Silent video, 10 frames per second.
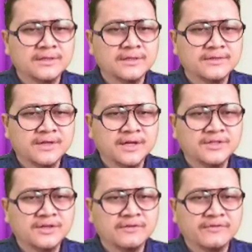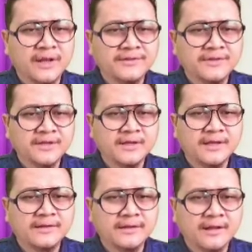discussion of elastic and
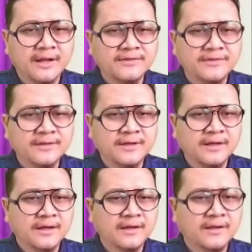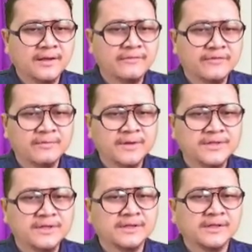elastic deformation,